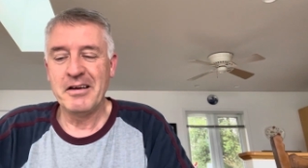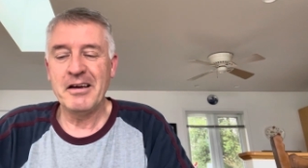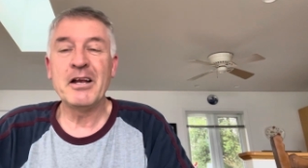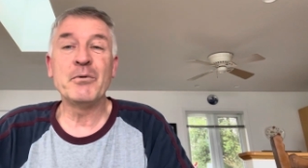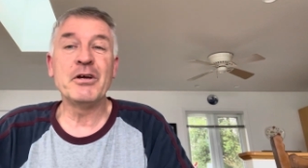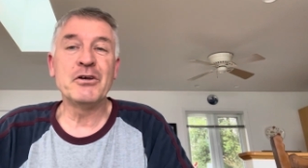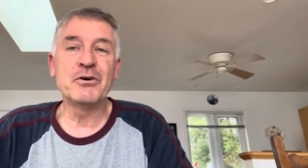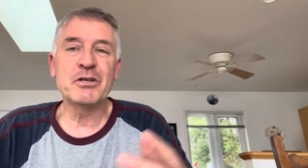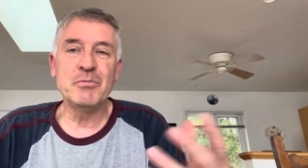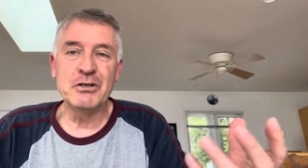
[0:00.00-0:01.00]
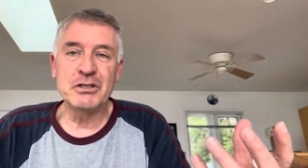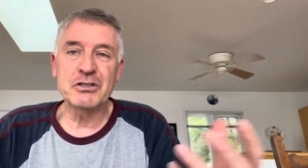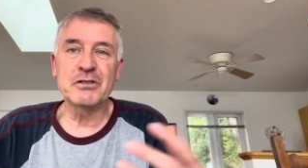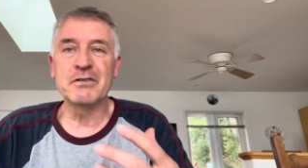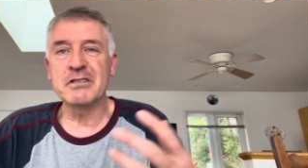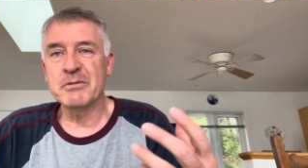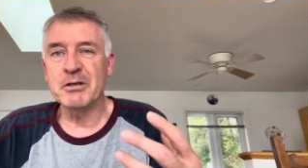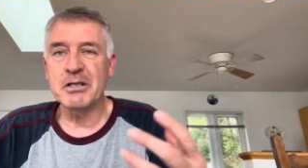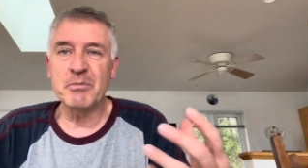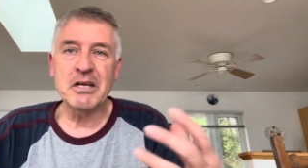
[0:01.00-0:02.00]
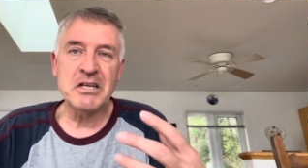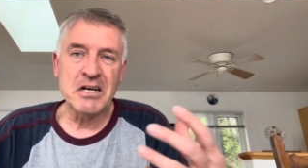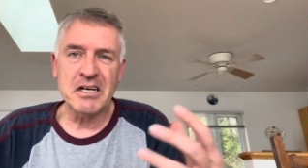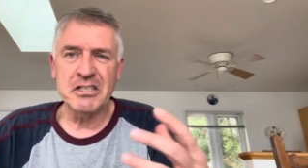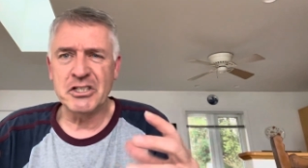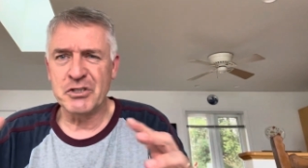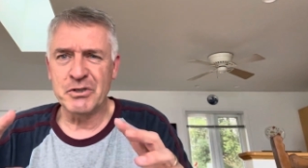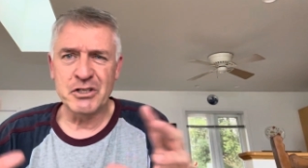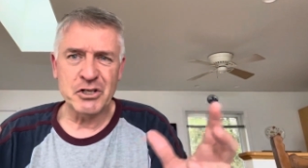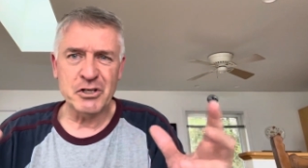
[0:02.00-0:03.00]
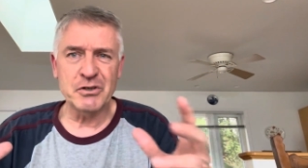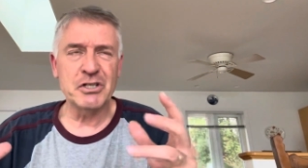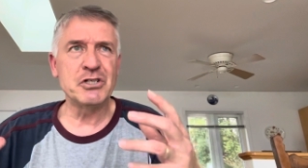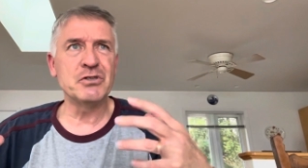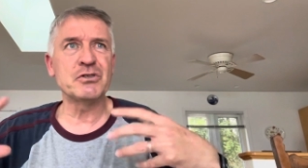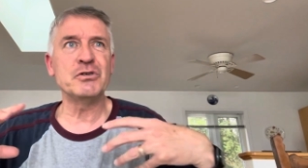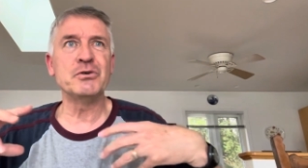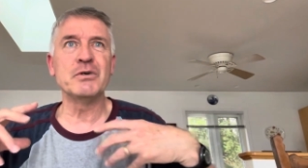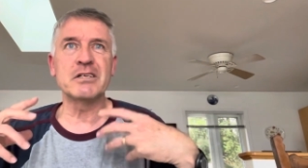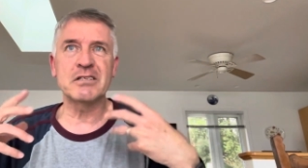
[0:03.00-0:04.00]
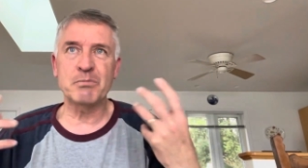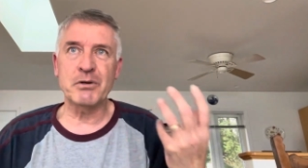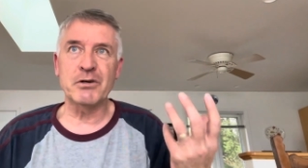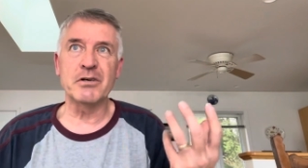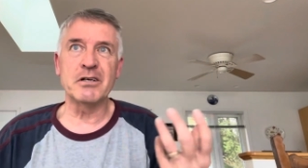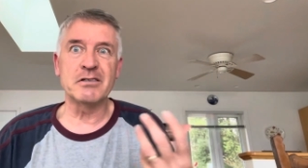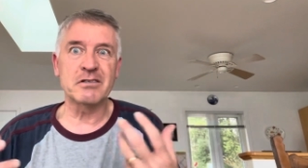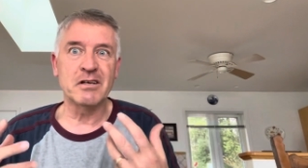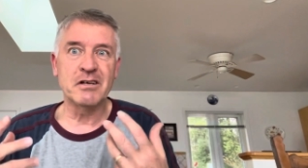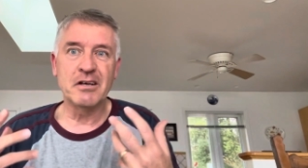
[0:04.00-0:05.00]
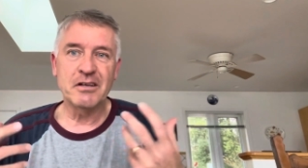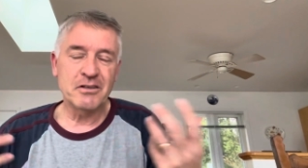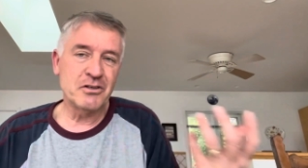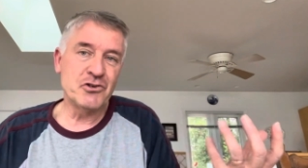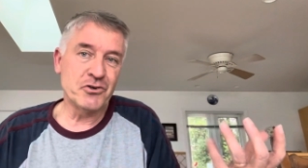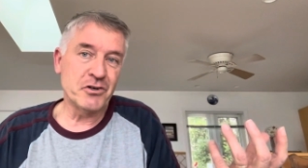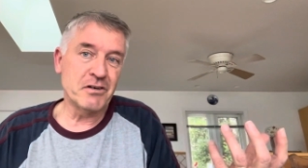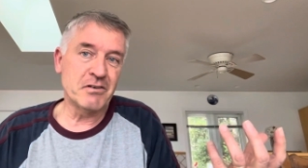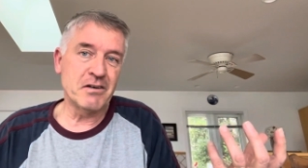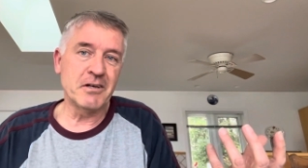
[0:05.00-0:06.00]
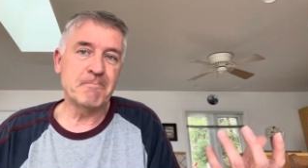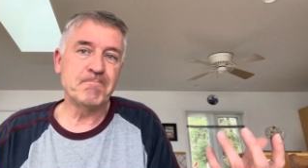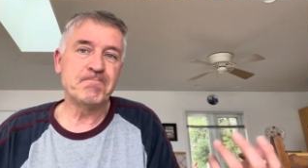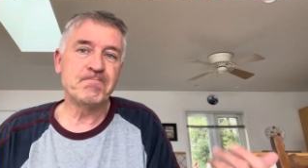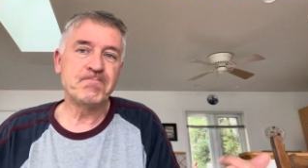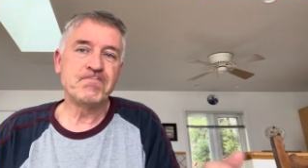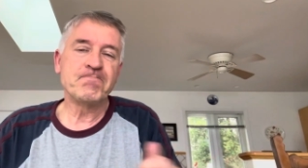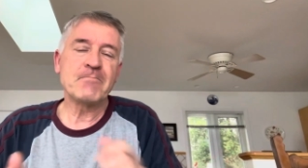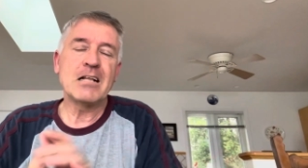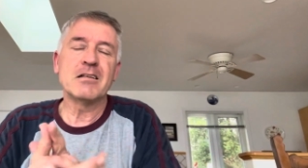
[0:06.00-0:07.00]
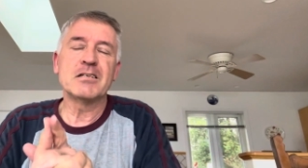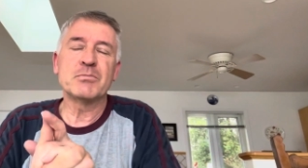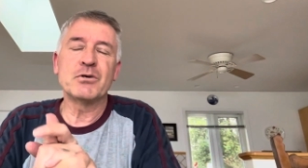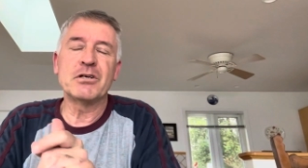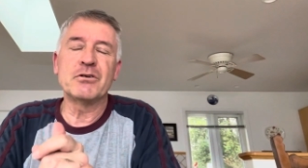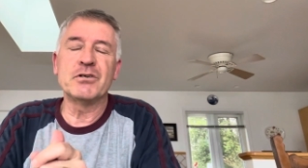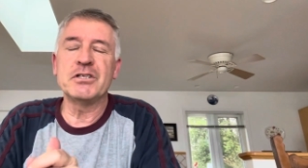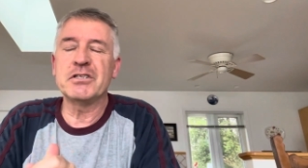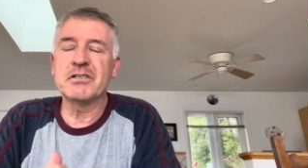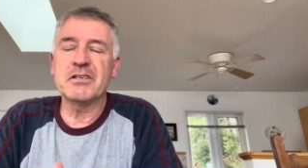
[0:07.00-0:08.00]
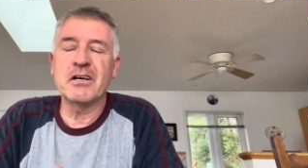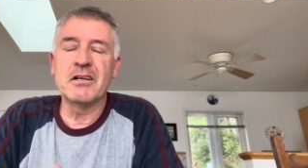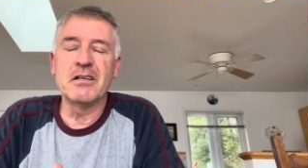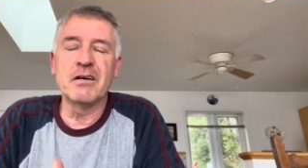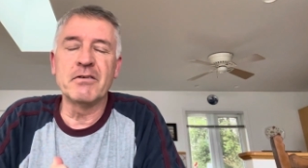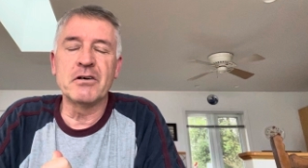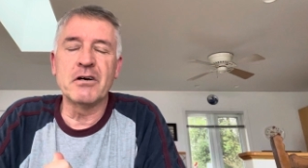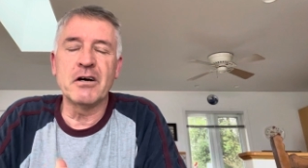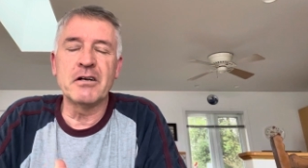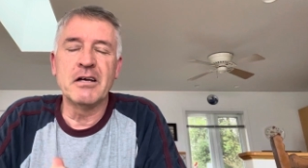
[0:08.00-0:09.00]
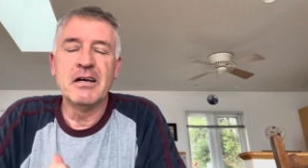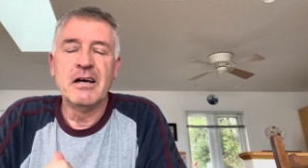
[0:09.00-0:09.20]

Anyway, you know, community service, it's meant to be a nudge to encourage you so you experience the joy of giving. Let us pray, gracious and loving God,